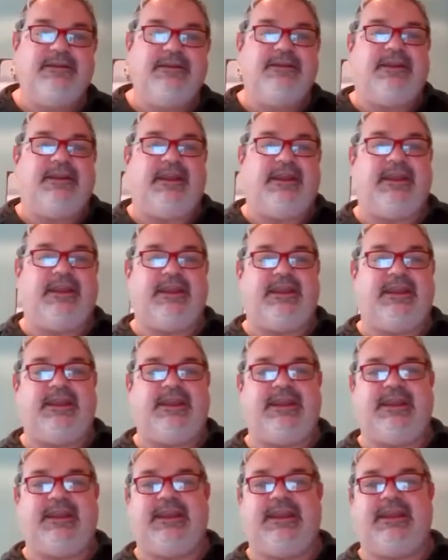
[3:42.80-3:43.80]

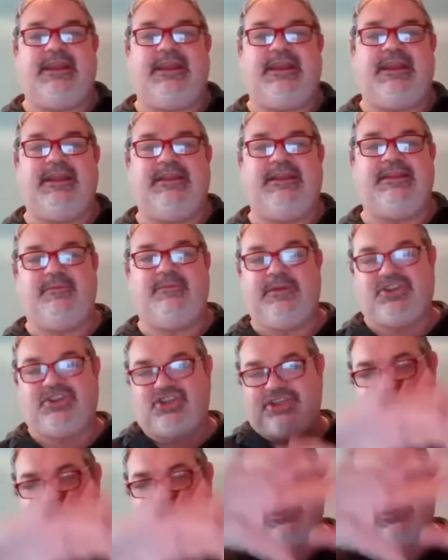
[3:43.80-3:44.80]
and which
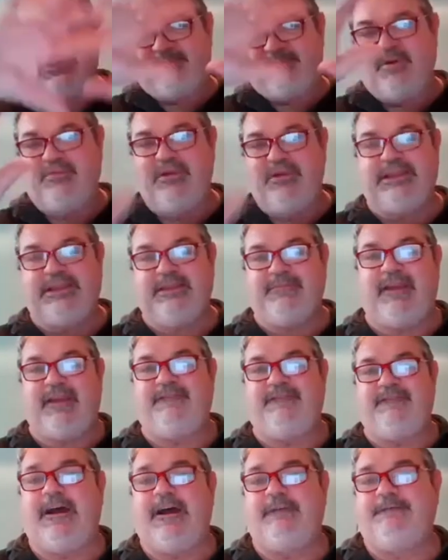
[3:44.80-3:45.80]
is populated by
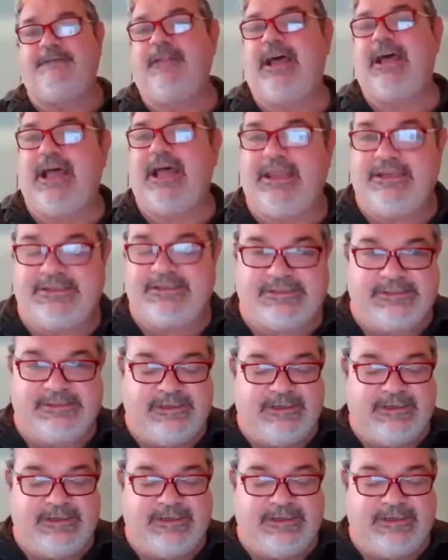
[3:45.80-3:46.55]
fireflies,